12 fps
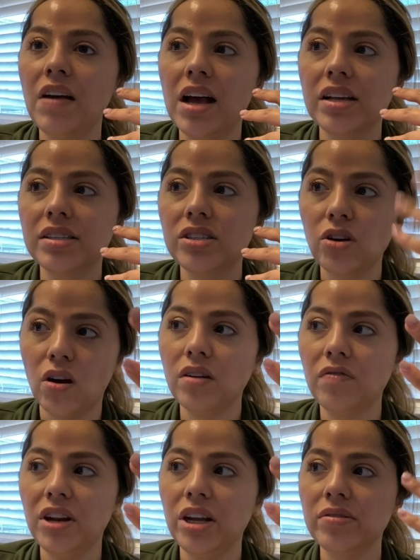as
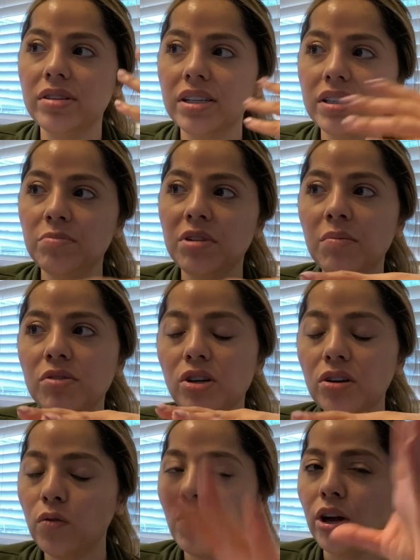dark videos because sometimes
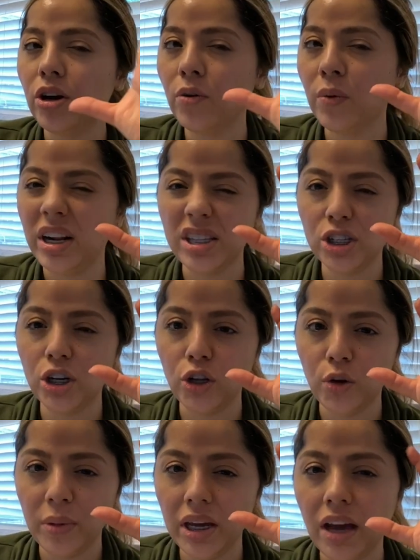during the winter when it's
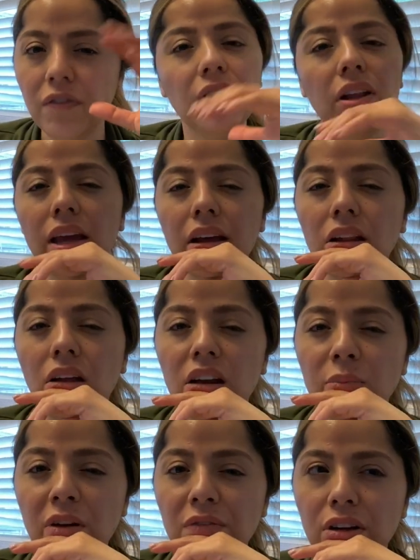gloomy, I feel like a lot
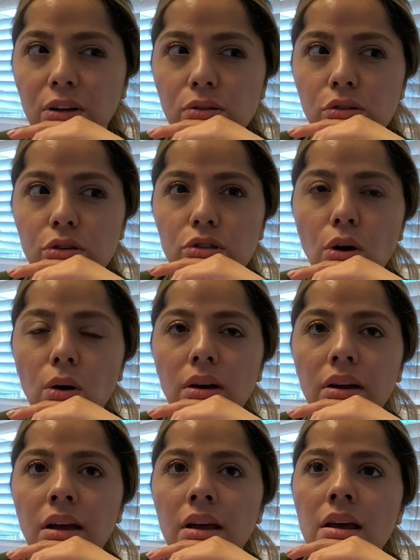of my videos are
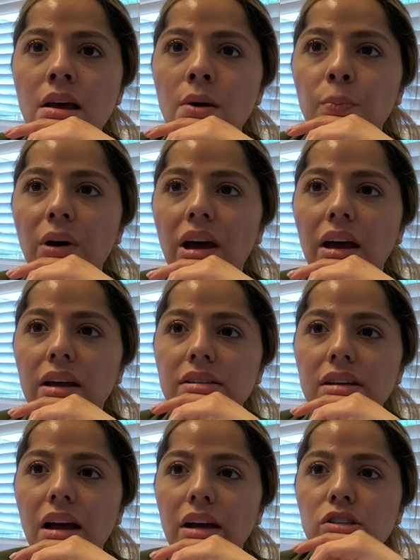dark.
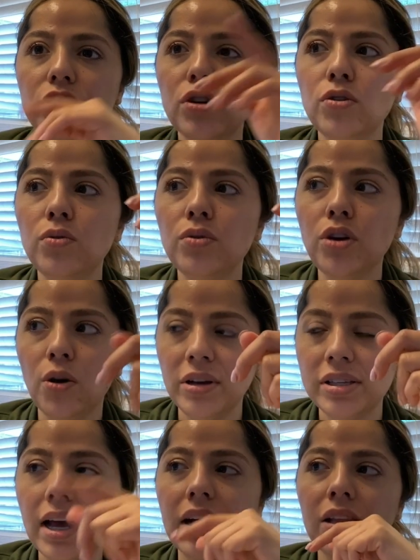But I do know
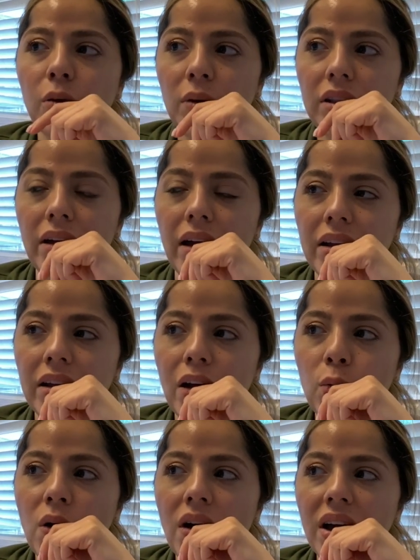exactly what lighting
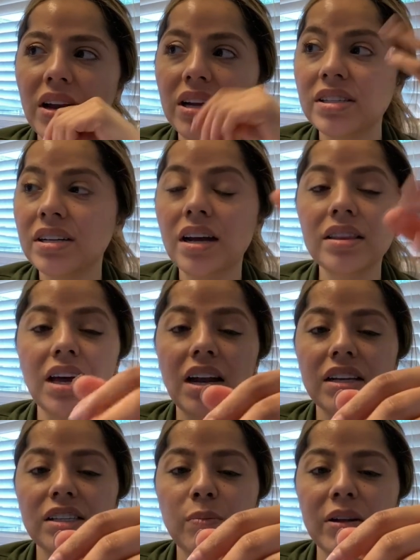I want. And it's not that
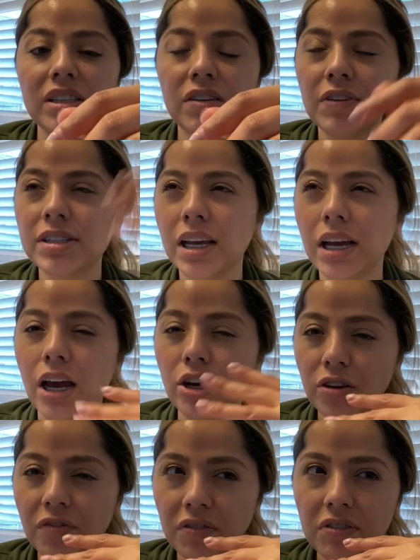expensive. It's like
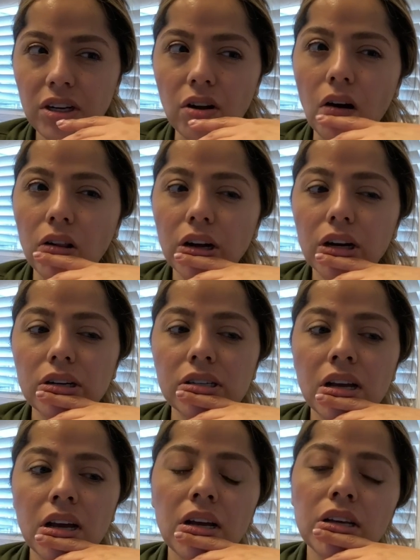under $50.
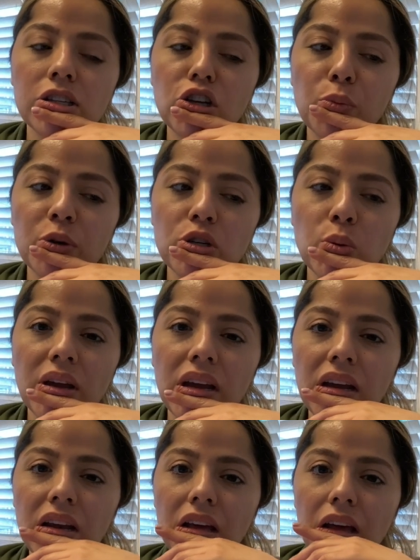So
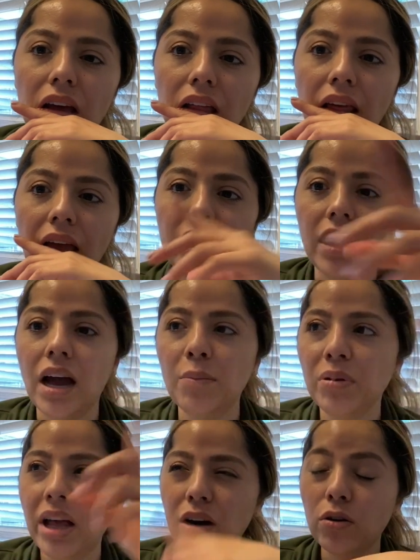between like, I
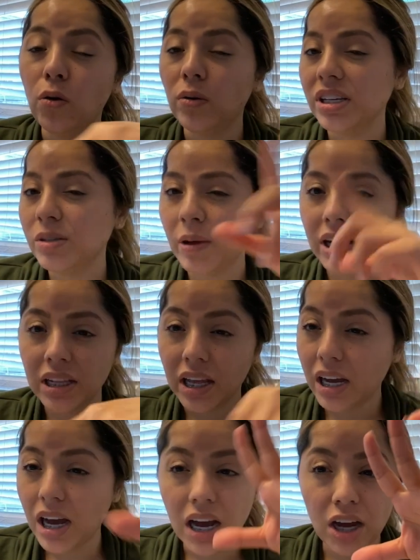plan on only spending
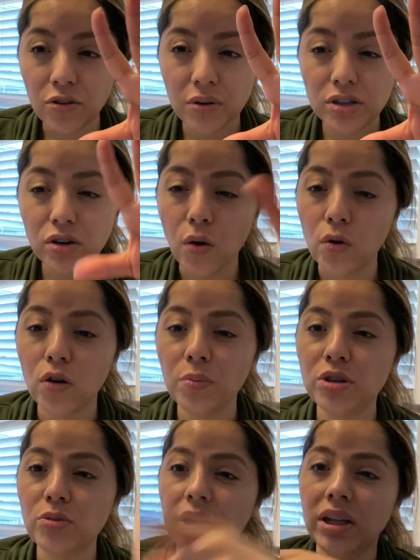like $100 total
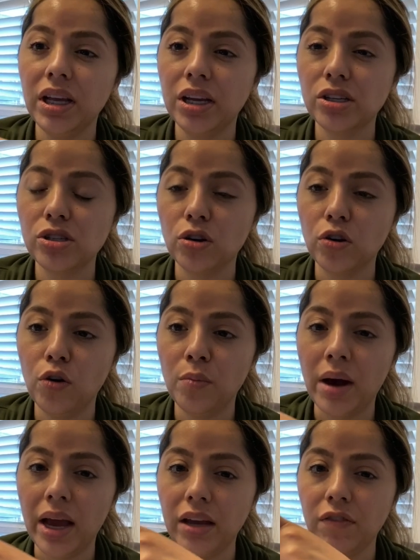between the external
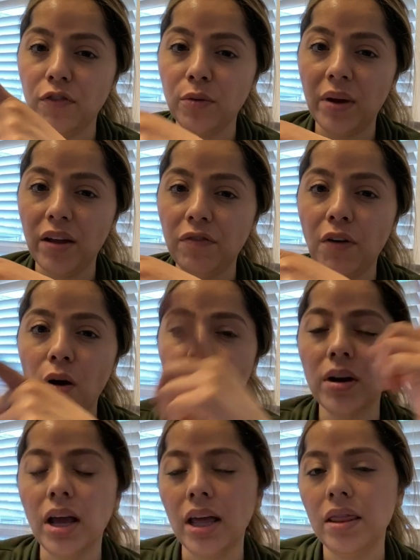mic for my
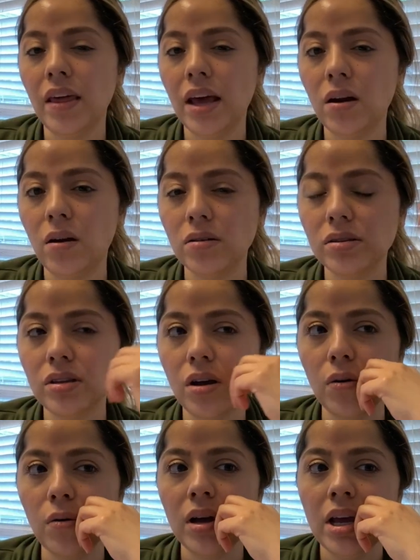phone and then
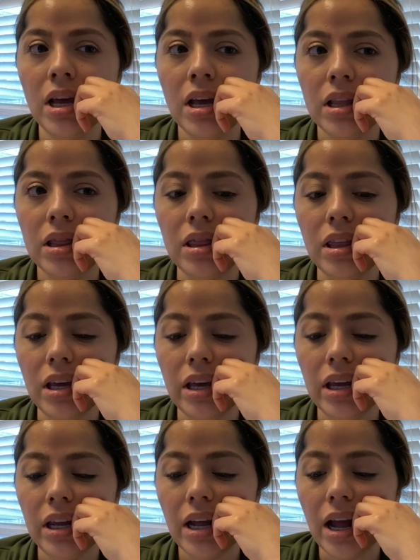also
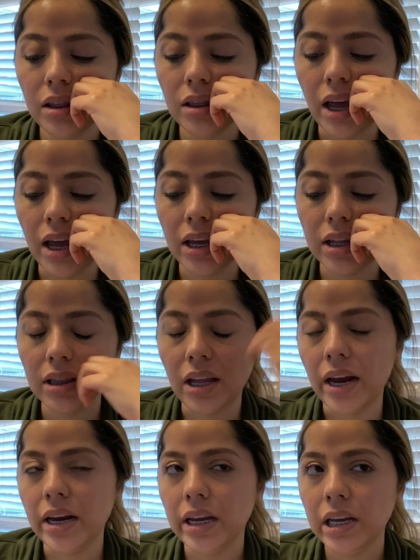the like
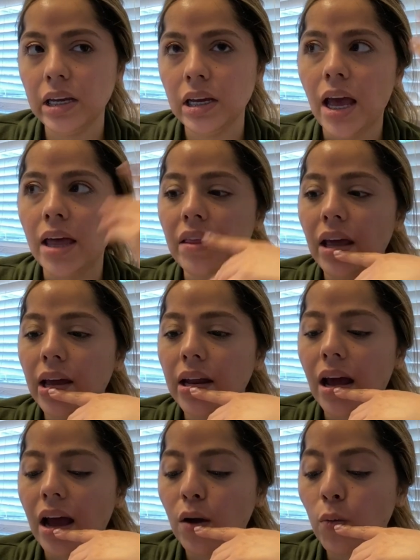lighting. And then
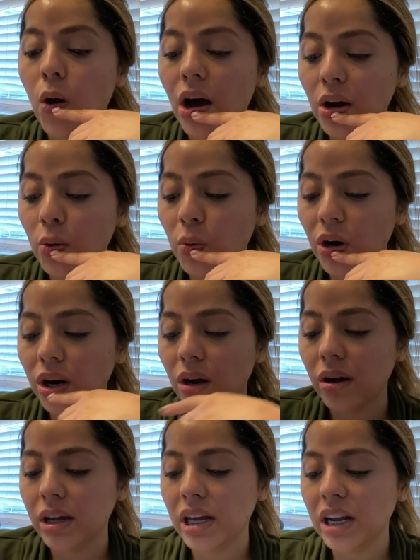I want to work
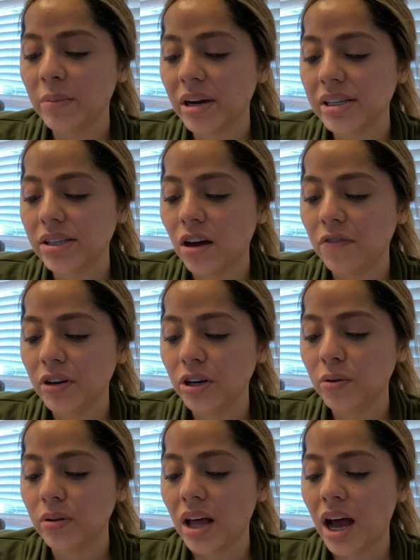on getting myself a
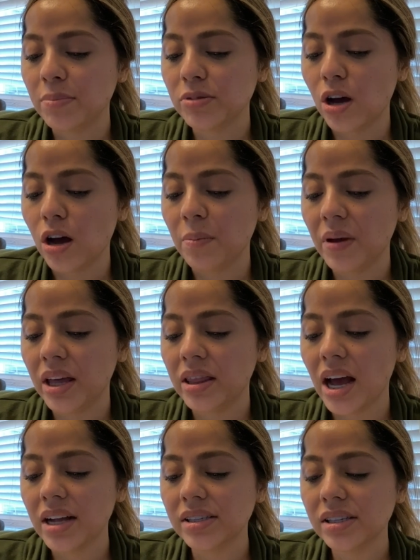new laptop, and
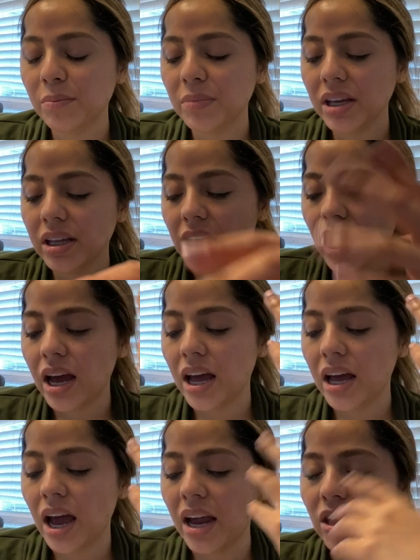that's something
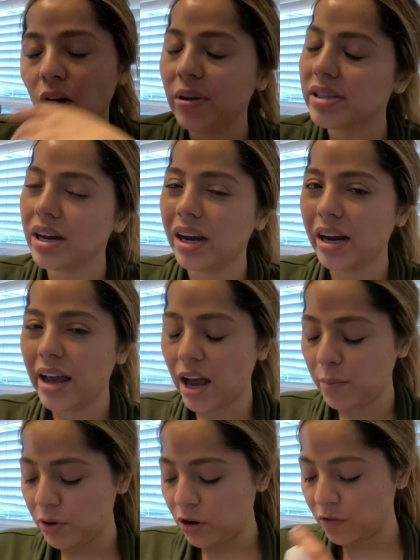that I know it's not going to
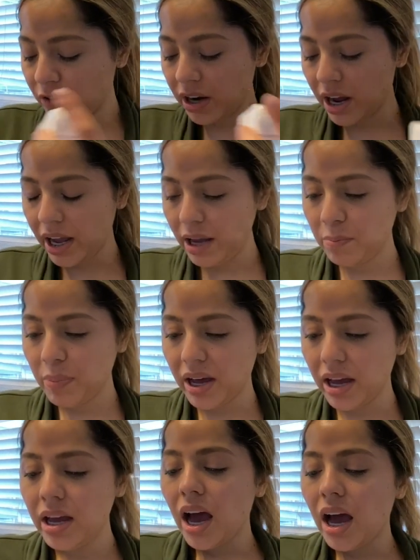happen overnight,
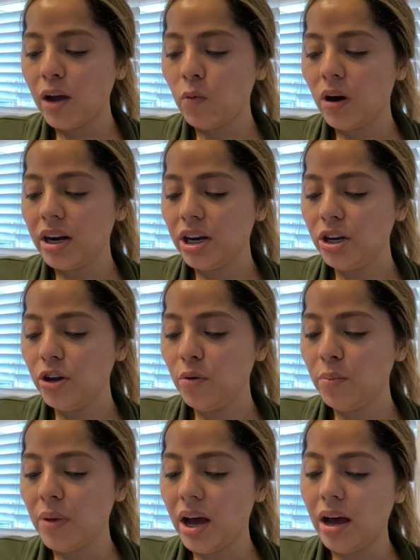but I want a
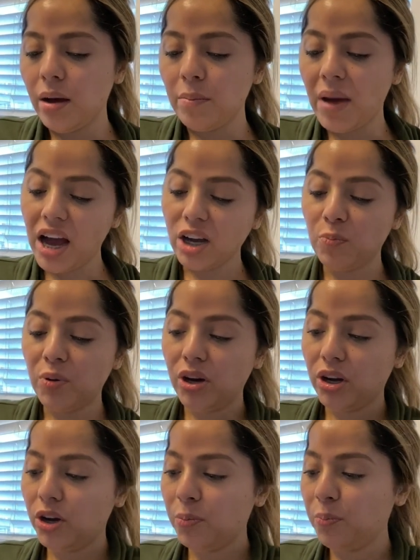new MacBook